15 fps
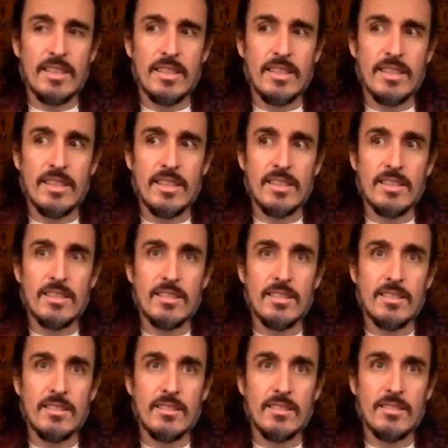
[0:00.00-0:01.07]

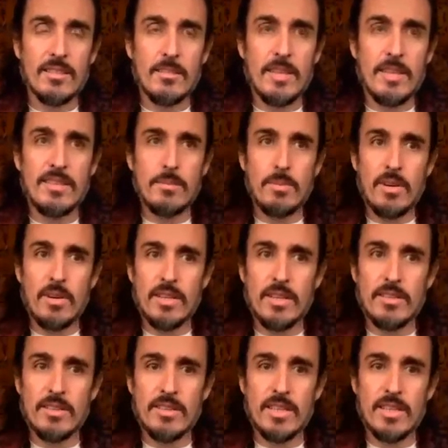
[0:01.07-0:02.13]
The amazing part
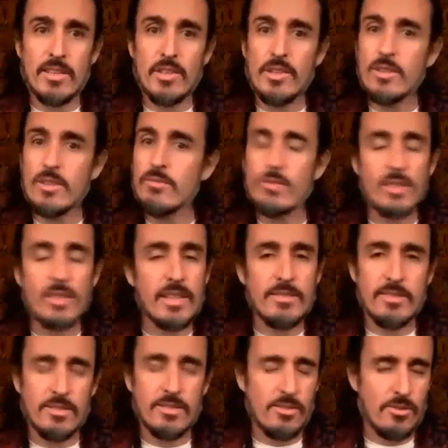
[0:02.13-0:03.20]
here is that you don't really have to
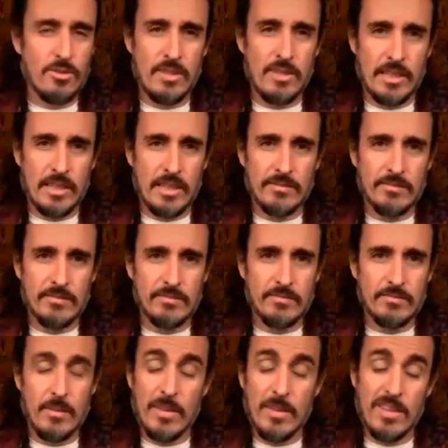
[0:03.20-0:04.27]
destroy it
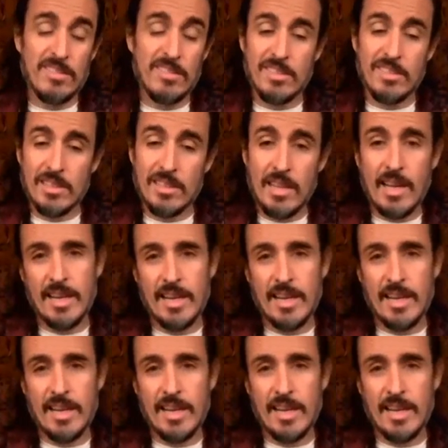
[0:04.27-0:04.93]
because it's a lie.